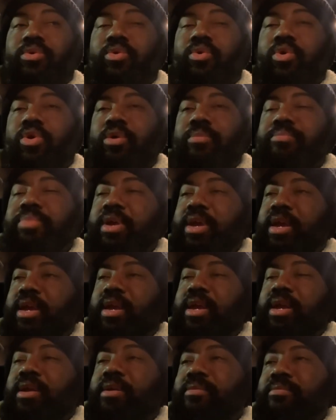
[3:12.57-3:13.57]
or
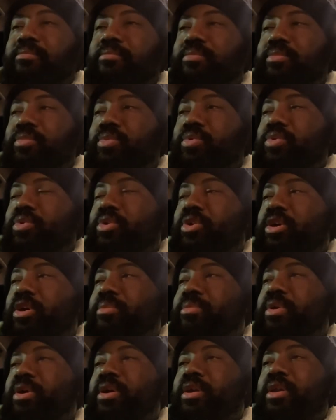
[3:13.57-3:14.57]
B, you know
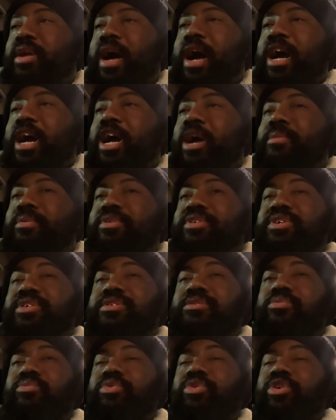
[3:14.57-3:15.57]
what I mean, I come into
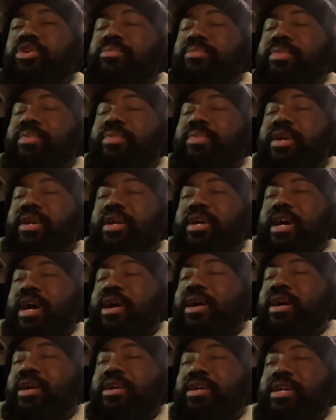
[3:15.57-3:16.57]
some real money,
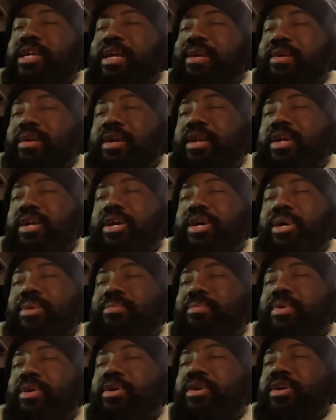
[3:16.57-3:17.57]
I'm going to keep getting
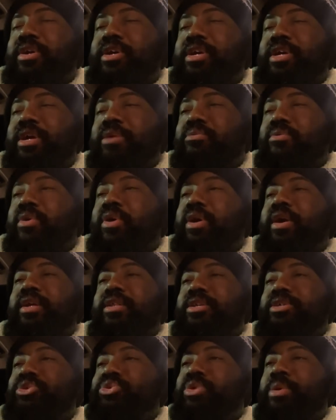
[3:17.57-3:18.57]
up and I'm going to keep working
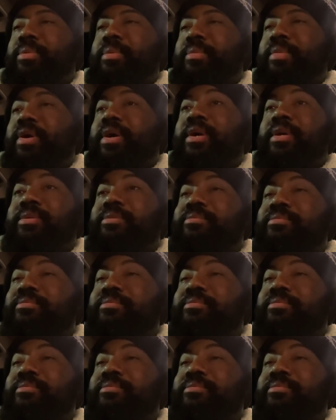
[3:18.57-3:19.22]
at this dream of mine.